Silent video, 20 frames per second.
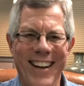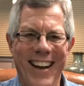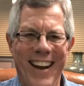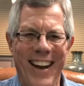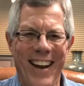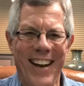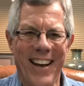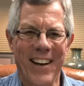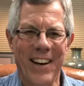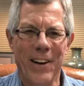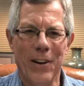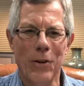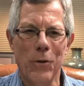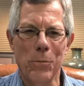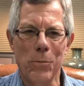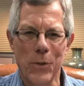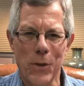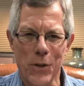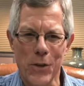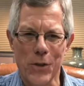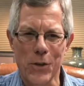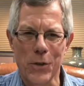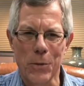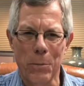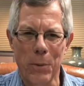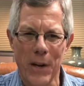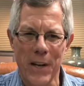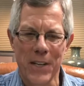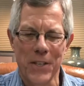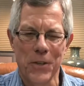And I hope this is a
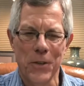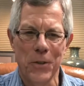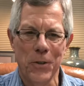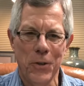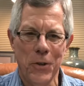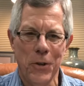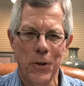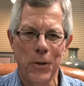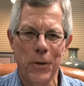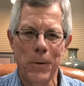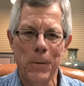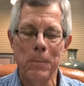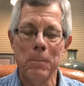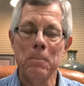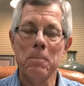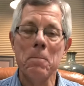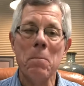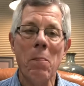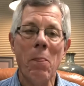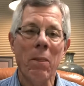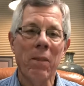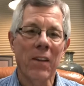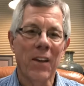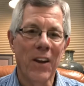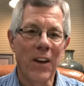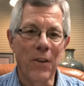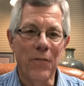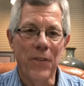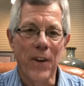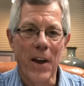blessing to you.
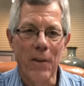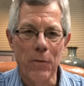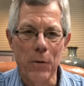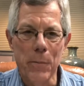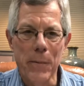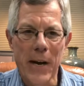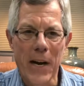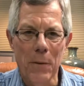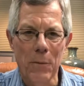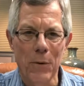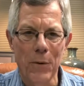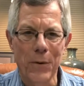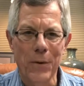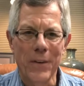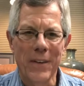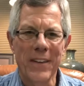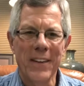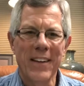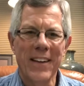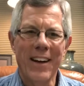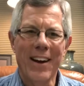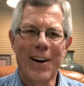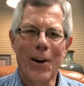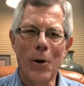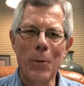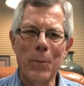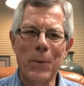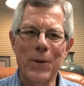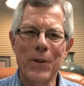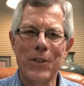If you have your Bible,
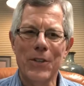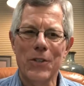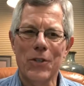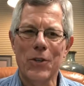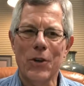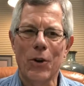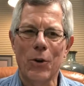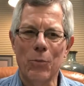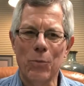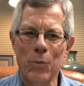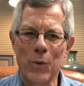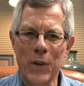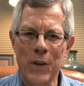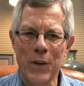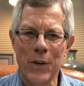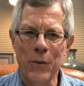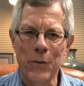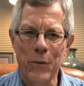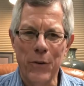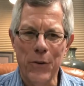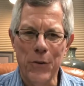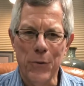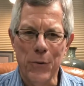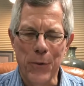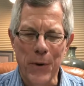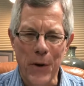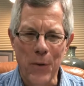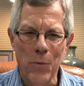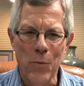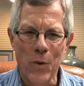open to Psalm
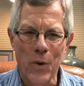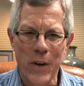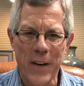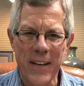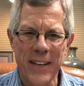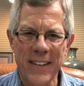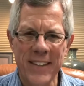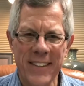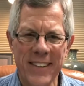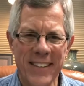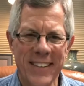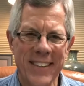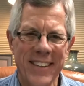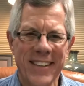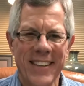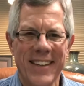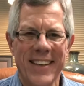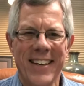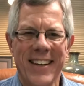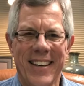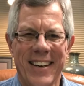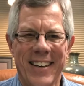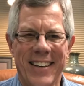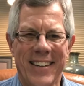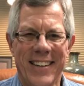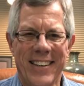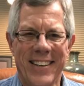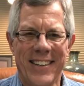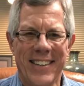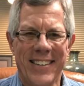121
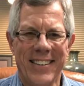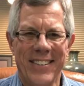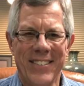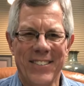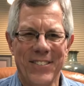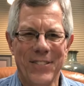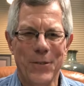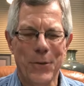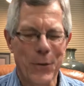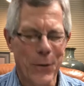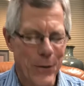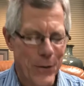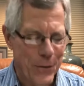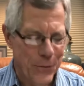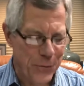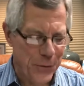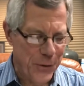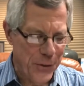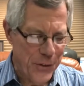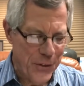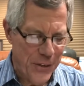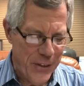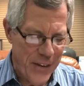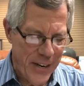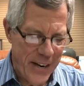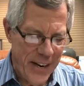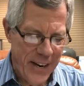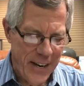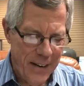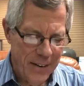uh, for, for
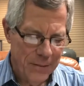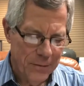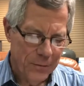today.